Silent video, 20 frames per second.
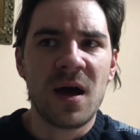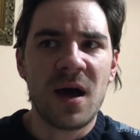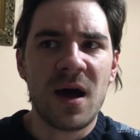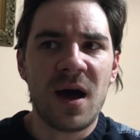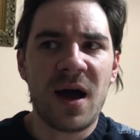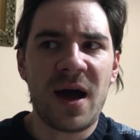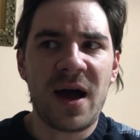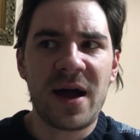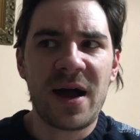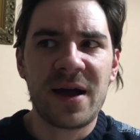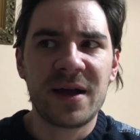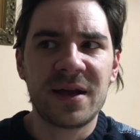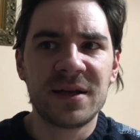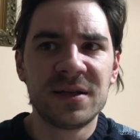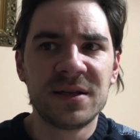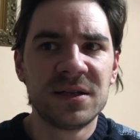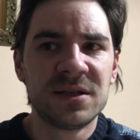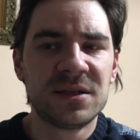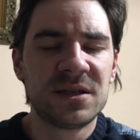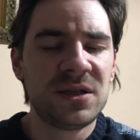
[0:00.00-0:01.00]

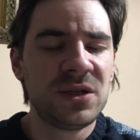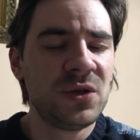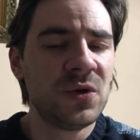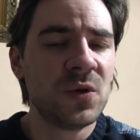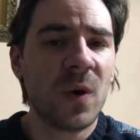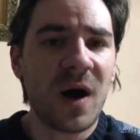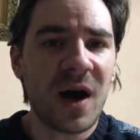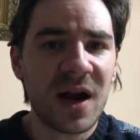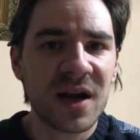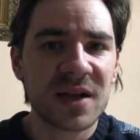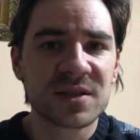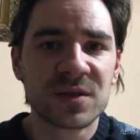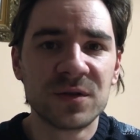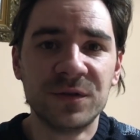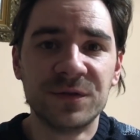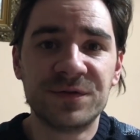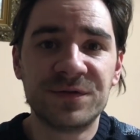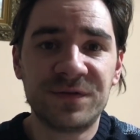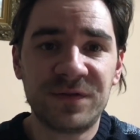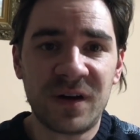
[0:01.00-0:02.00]
and you are to
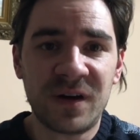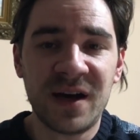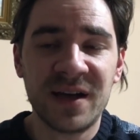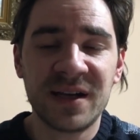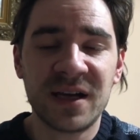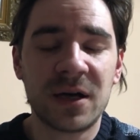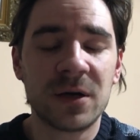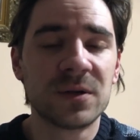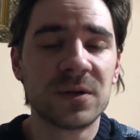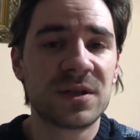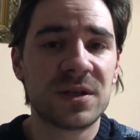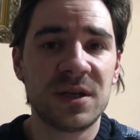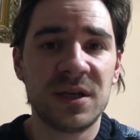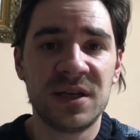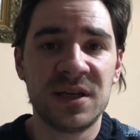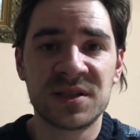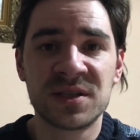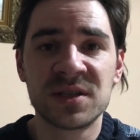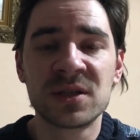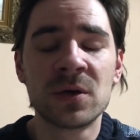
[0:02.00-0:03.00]
find out
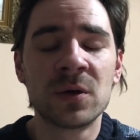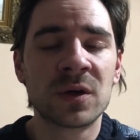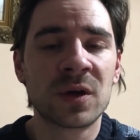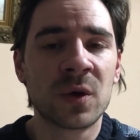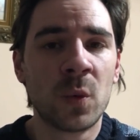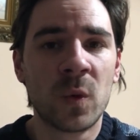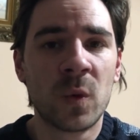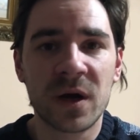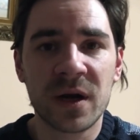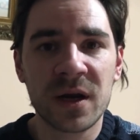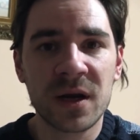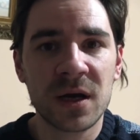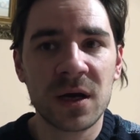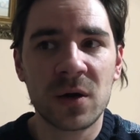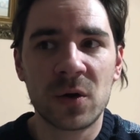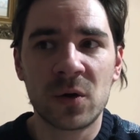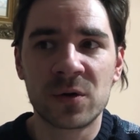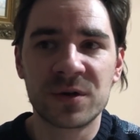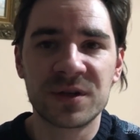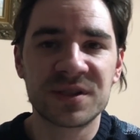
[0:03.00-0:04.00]
is it gonna work
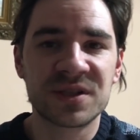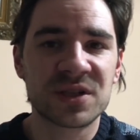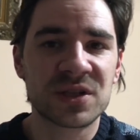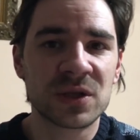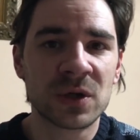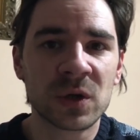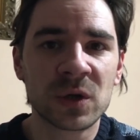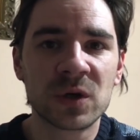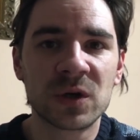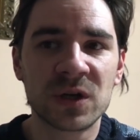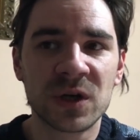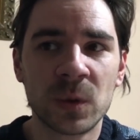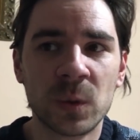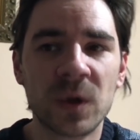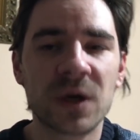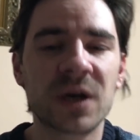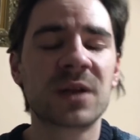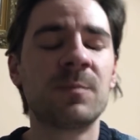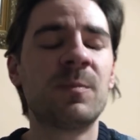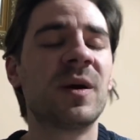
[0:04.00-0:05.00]
or is it not gonna
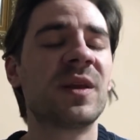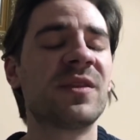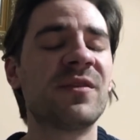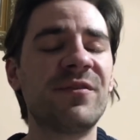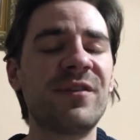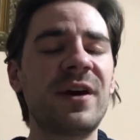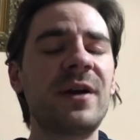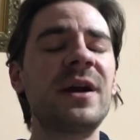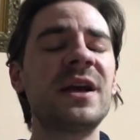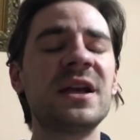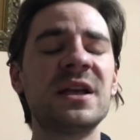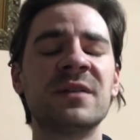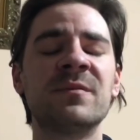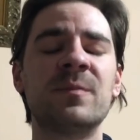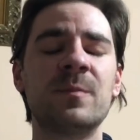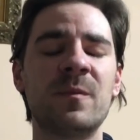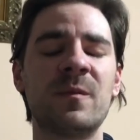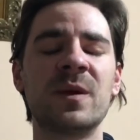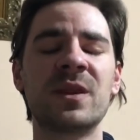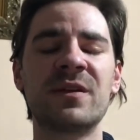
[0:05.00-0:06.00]
work but the very
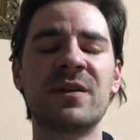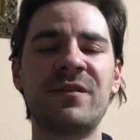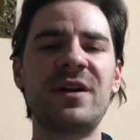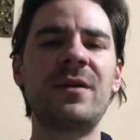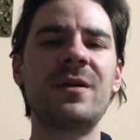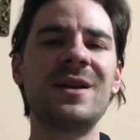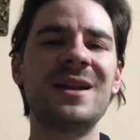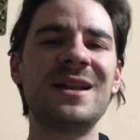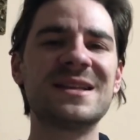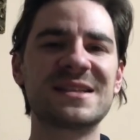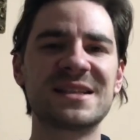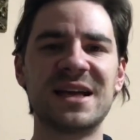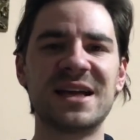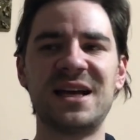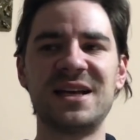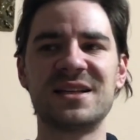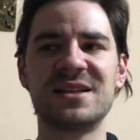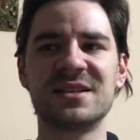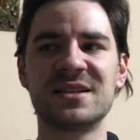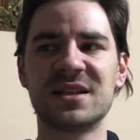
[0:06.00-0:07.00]
but the very least
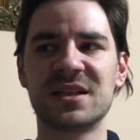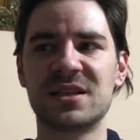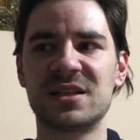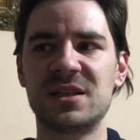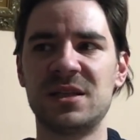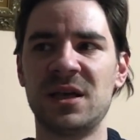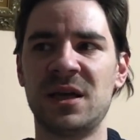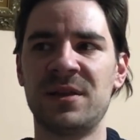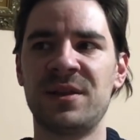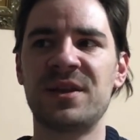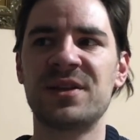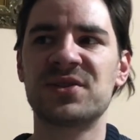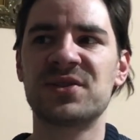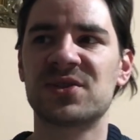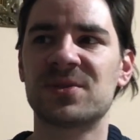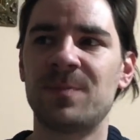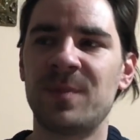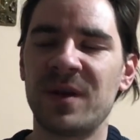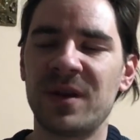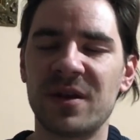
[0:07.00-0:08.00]
guys is that uh, this
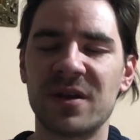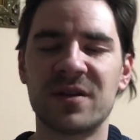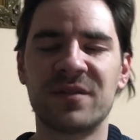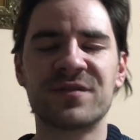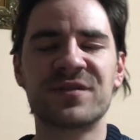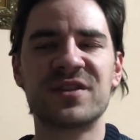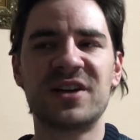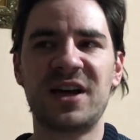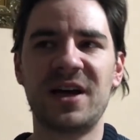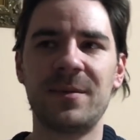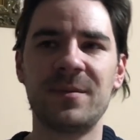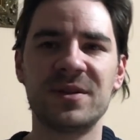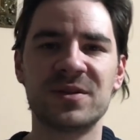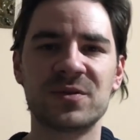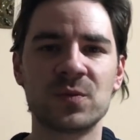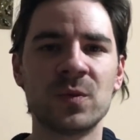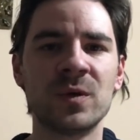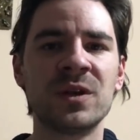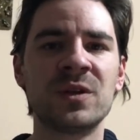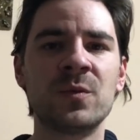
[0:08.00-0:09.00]
period of time is
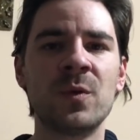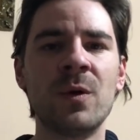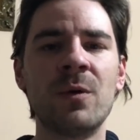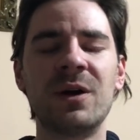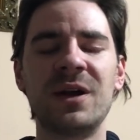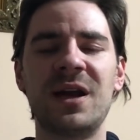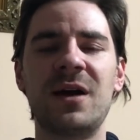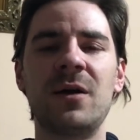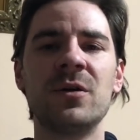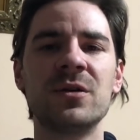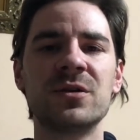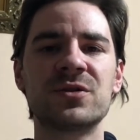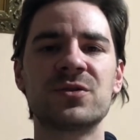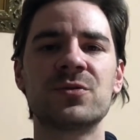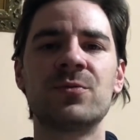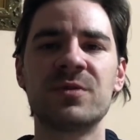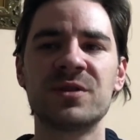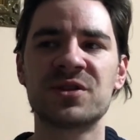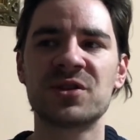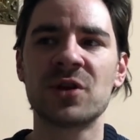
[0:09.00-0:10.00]
it will allow you to
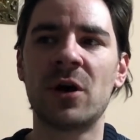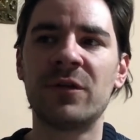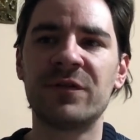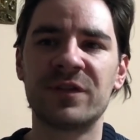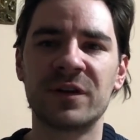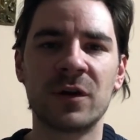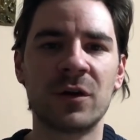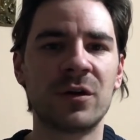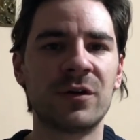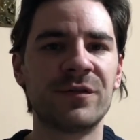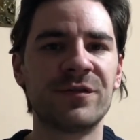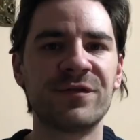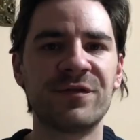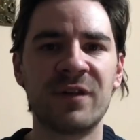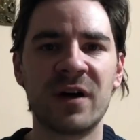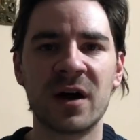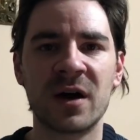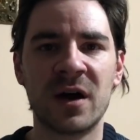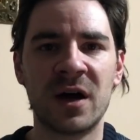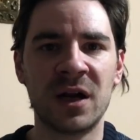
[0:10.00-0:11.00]
resolve a lot of uh,
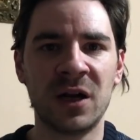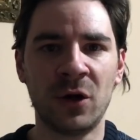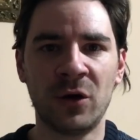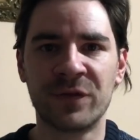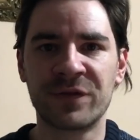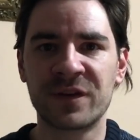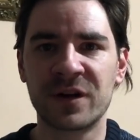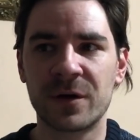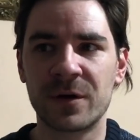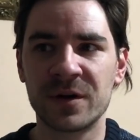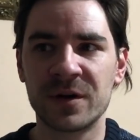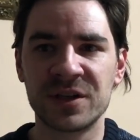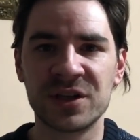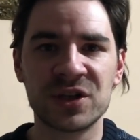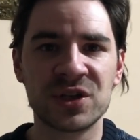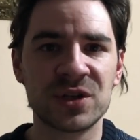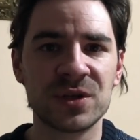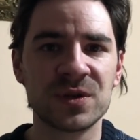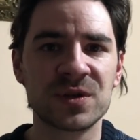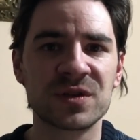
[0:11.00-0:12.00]
a lot of current
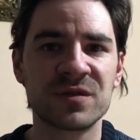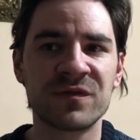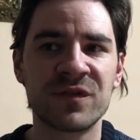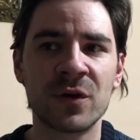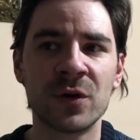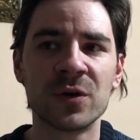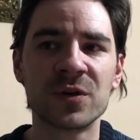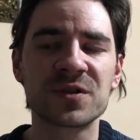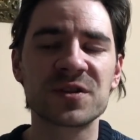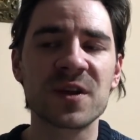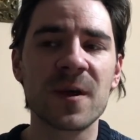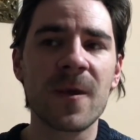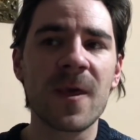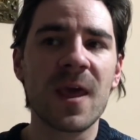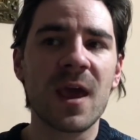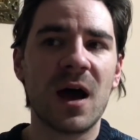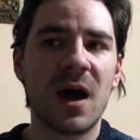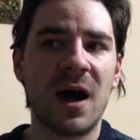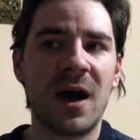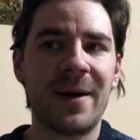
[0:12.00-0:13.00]
issues of yours
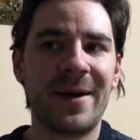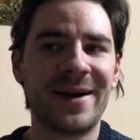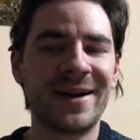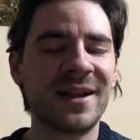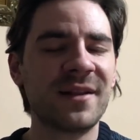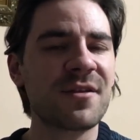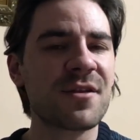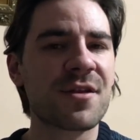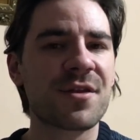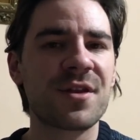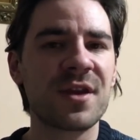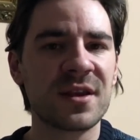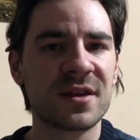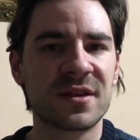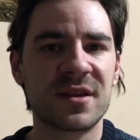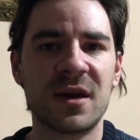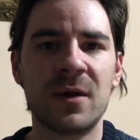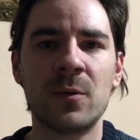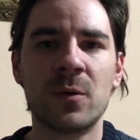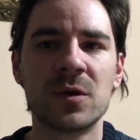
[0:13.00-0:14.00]
uh, another thing
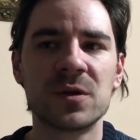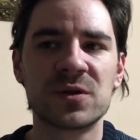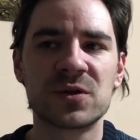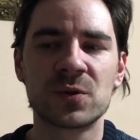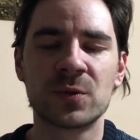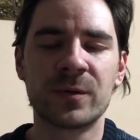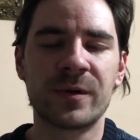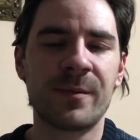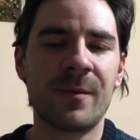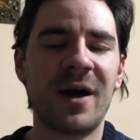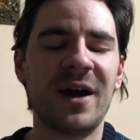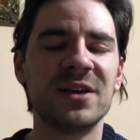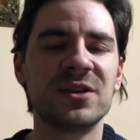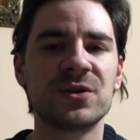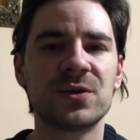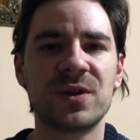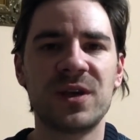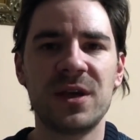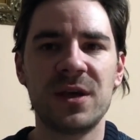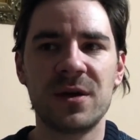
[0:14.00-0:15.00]
that i want to remind you
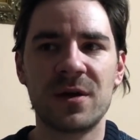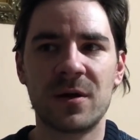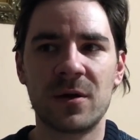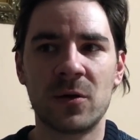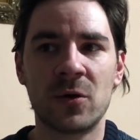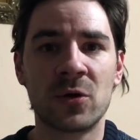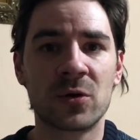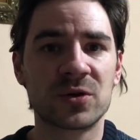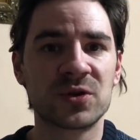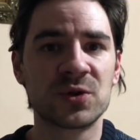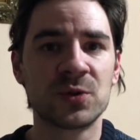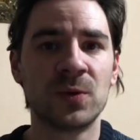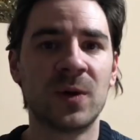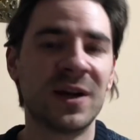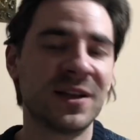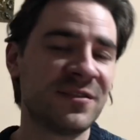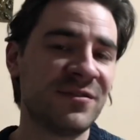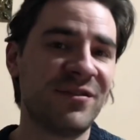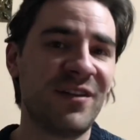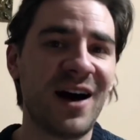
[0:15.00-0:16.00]
here or to
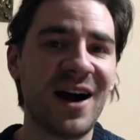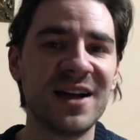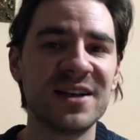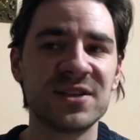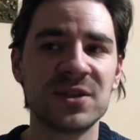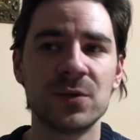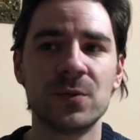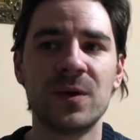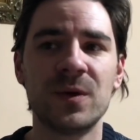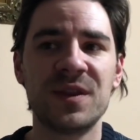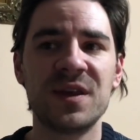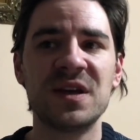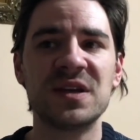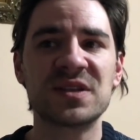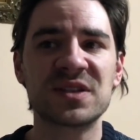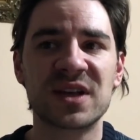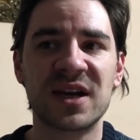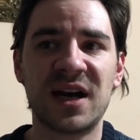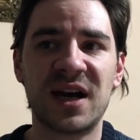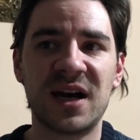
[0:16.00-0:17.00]
advise you with these
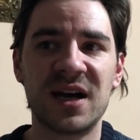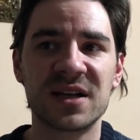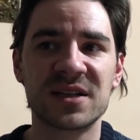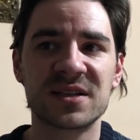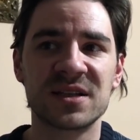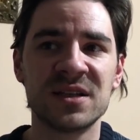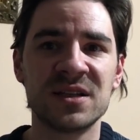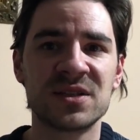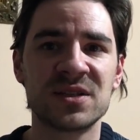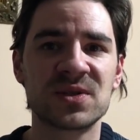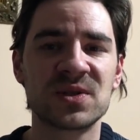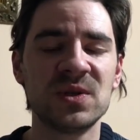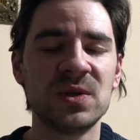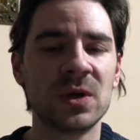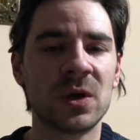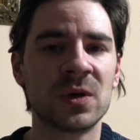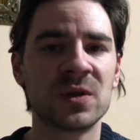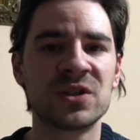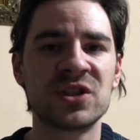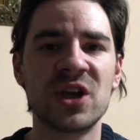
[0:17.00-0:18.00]
cards is to
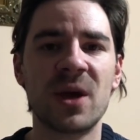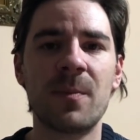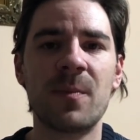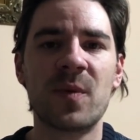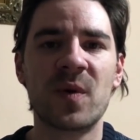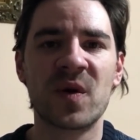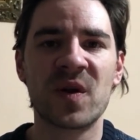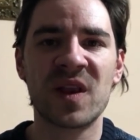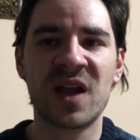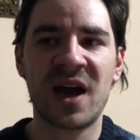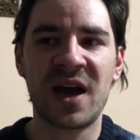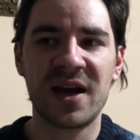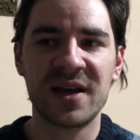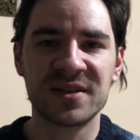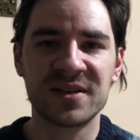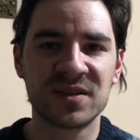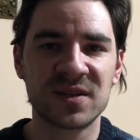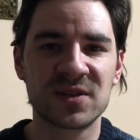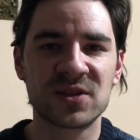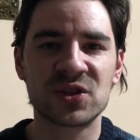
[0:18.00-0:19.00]
not jeopardize
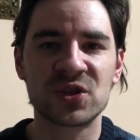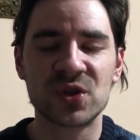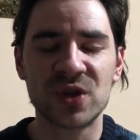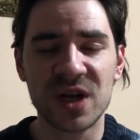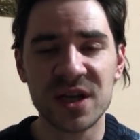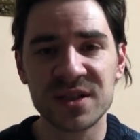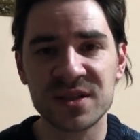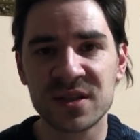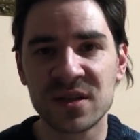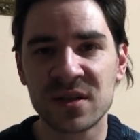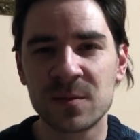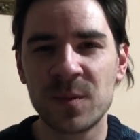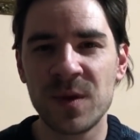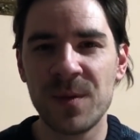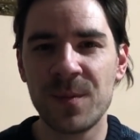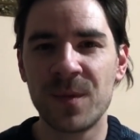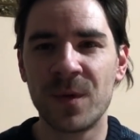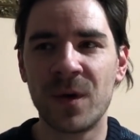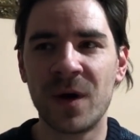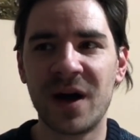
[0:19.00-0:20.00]
the trust that
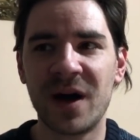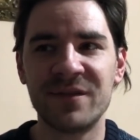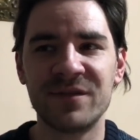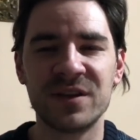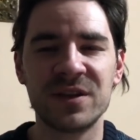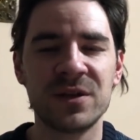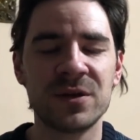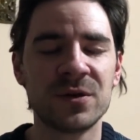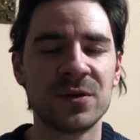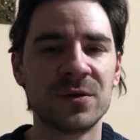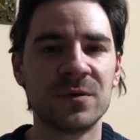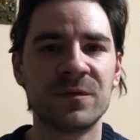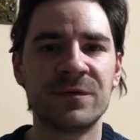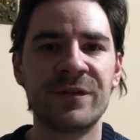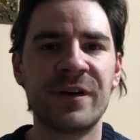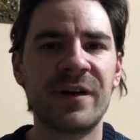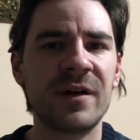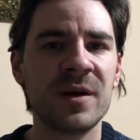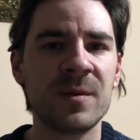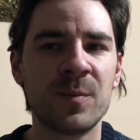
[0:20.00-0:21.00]
people have in you
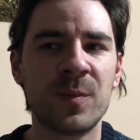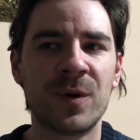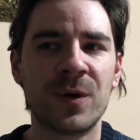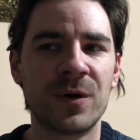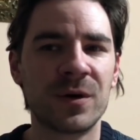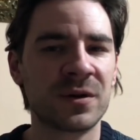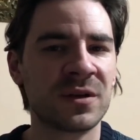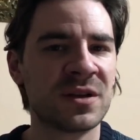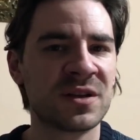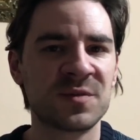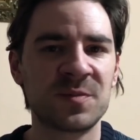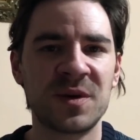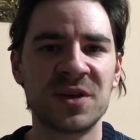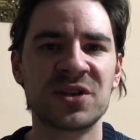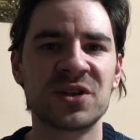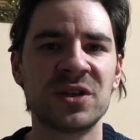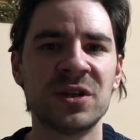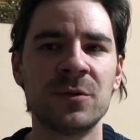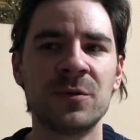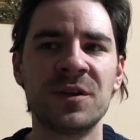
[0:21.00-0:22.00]
very important
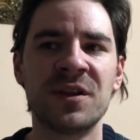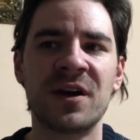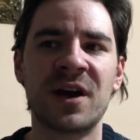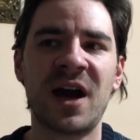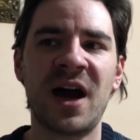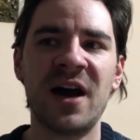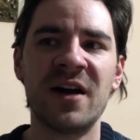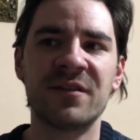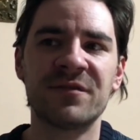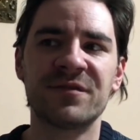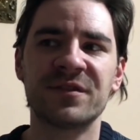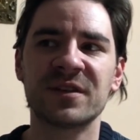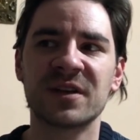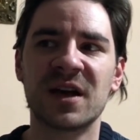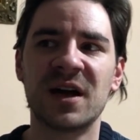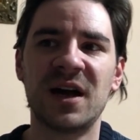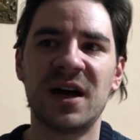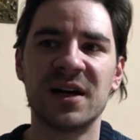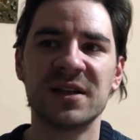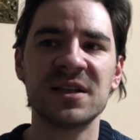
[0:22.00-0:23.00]
especially with the hierophant
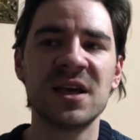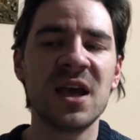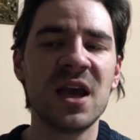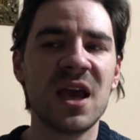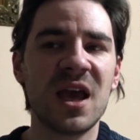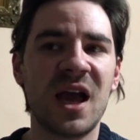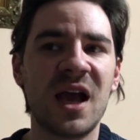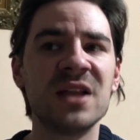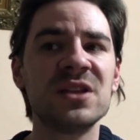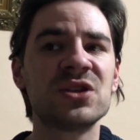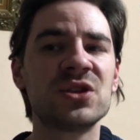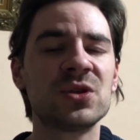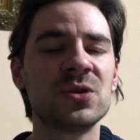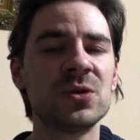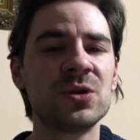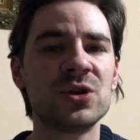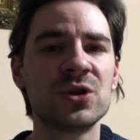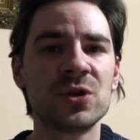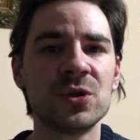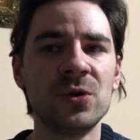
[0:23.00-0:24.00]
card and
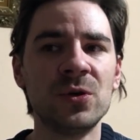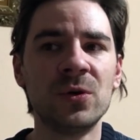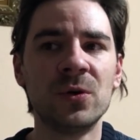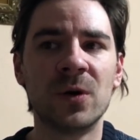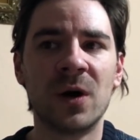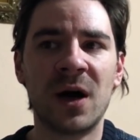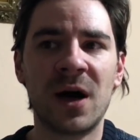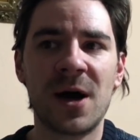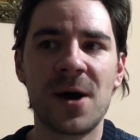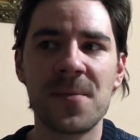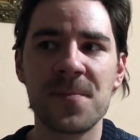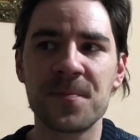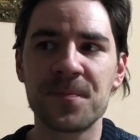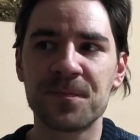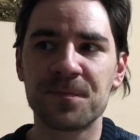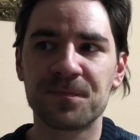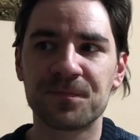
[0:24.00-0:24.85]
should you um,